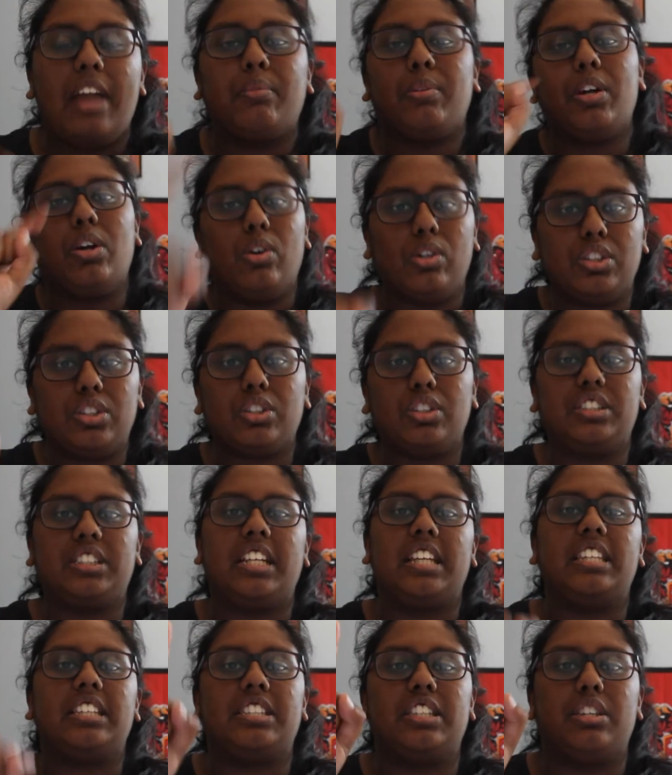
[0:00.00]
and we also
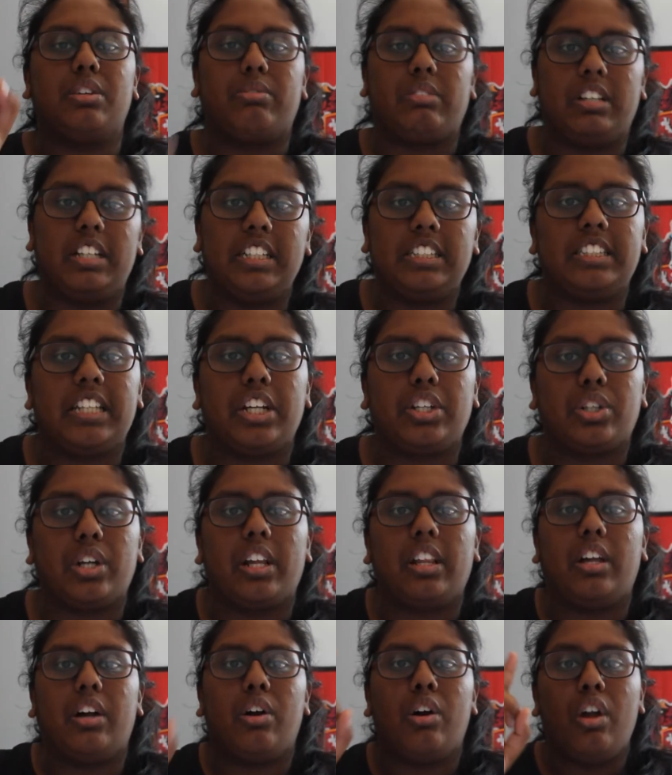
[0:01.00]
see this in the release date
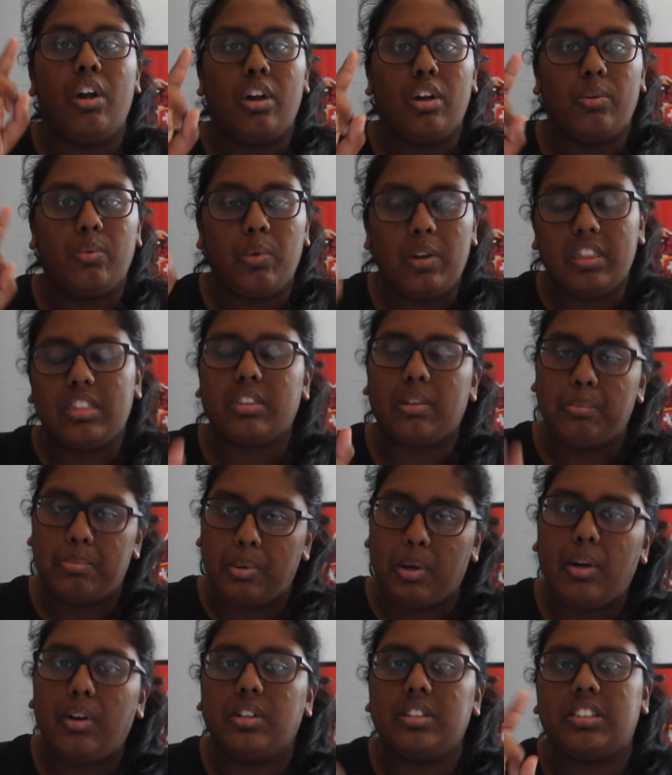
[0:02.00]
trailer with the
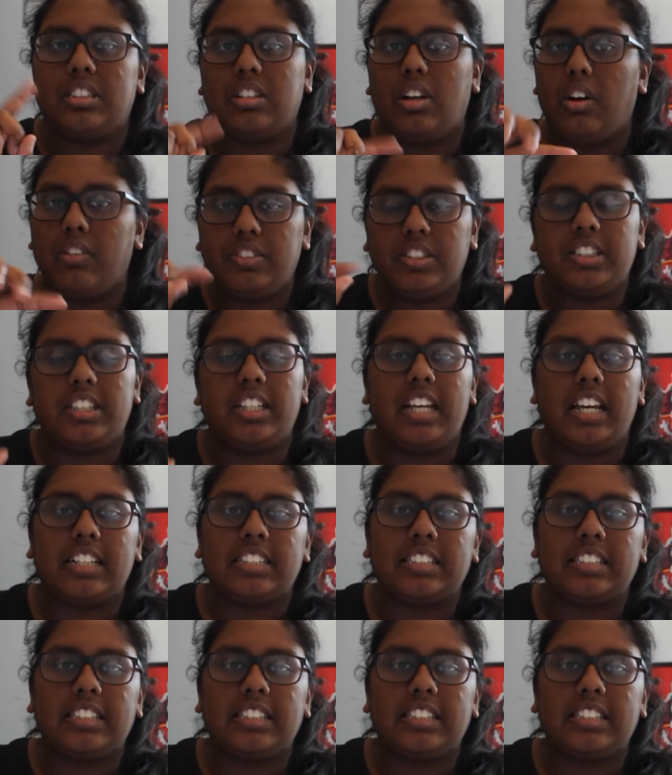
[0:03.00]
birds obviously